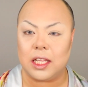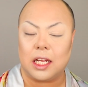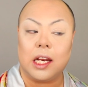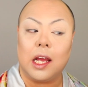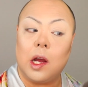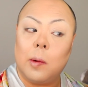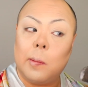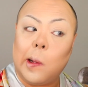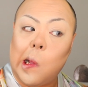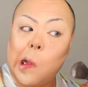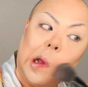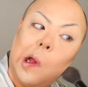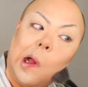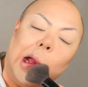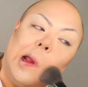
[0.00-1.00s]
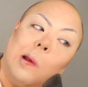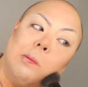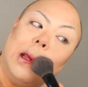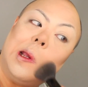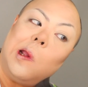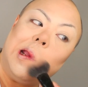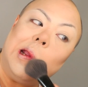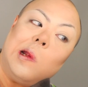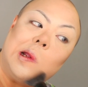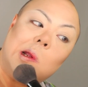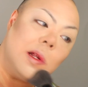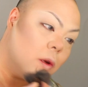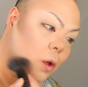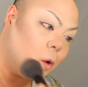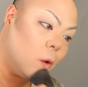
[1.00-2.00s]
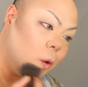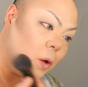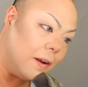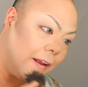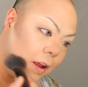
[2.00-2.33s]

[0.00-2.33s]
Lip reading: that now, but I may hate it soon.